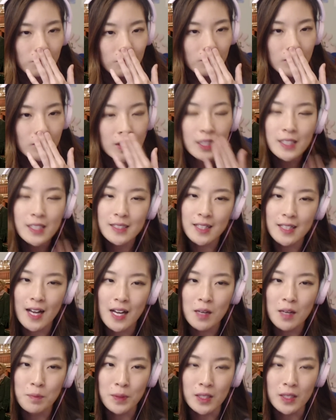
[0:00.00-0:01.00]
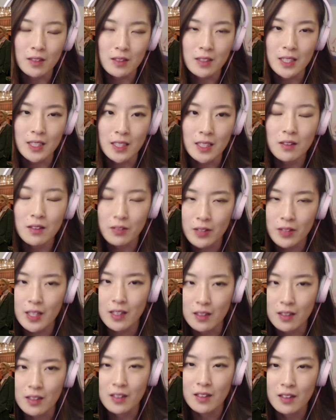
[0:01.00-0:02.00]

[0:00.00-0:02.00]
This gotta be Dino then.